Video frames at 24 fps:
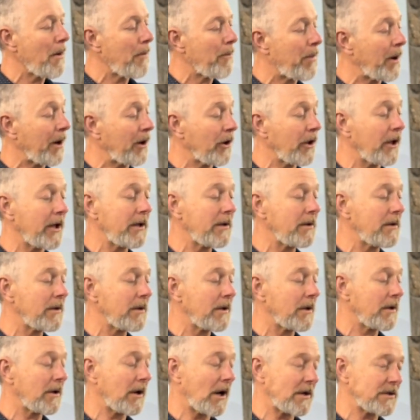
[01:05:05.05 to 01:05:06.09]
But he,
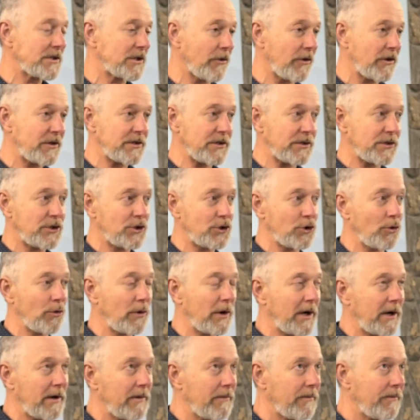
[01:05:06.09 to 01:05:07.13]
you know, so this is
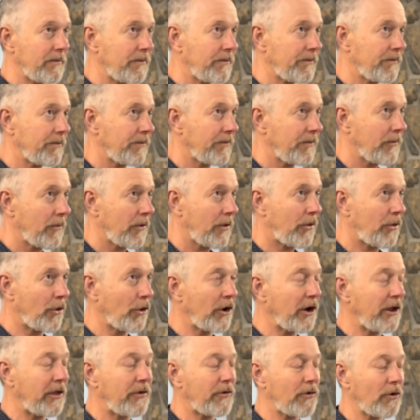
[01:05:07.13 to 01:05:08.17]
Surah
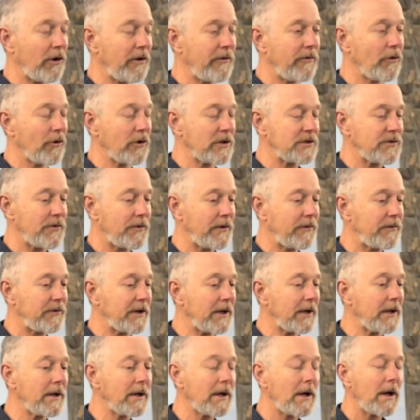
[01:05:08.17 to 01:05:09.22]
33, verse
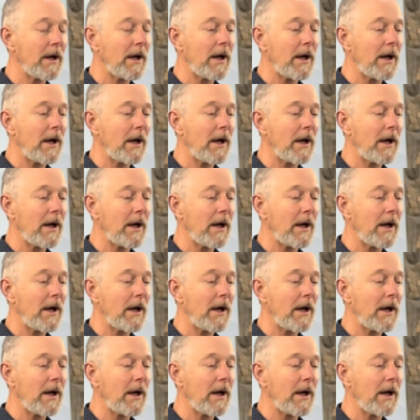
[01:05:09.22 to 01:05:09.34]
50.